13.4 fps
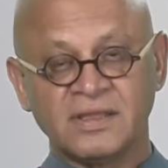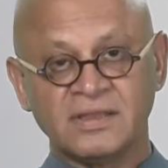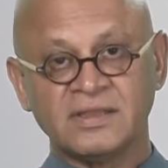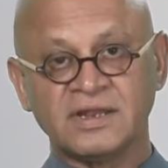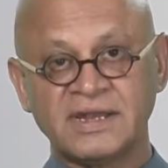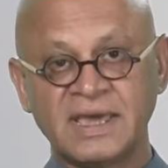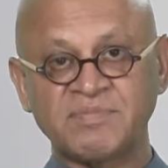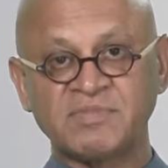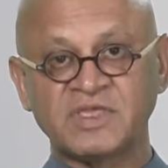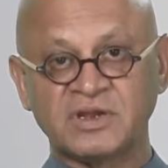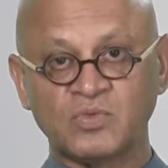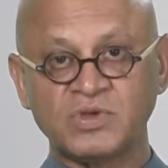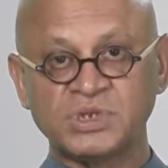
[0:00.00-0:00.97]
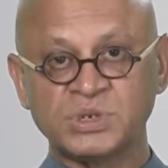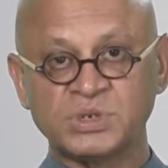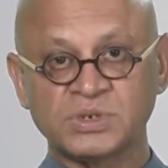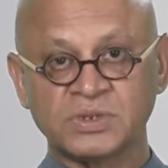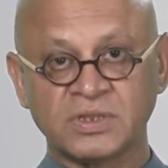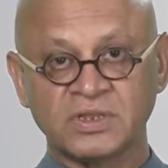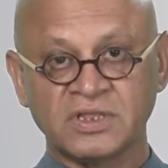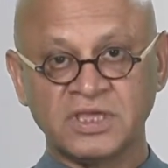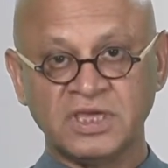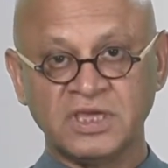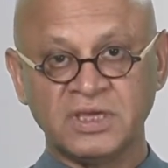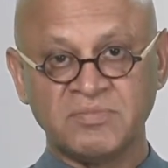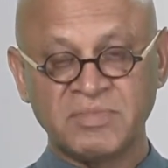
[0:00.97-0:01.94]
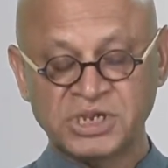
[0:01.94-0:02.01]
the depth at which
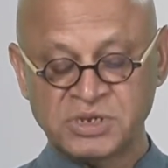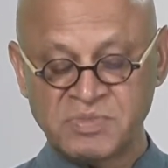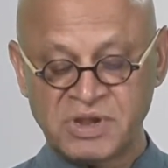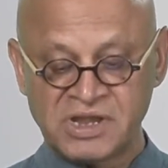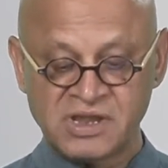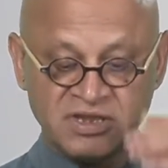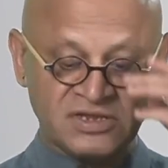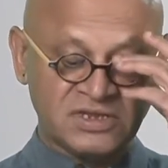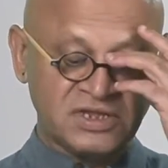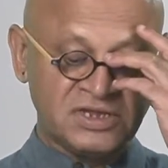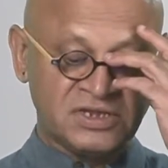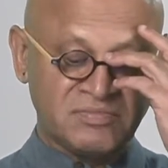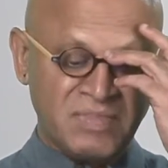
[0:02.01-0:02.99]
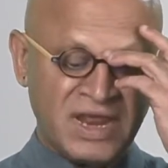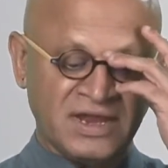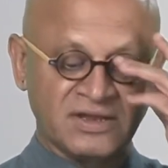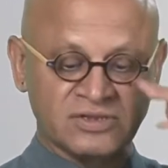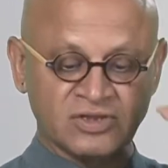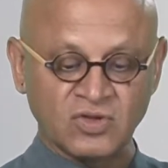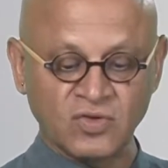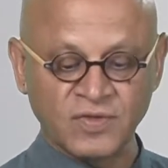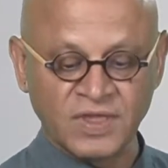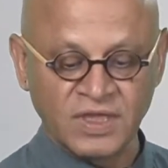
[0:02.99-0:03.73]
the measurement is made. So,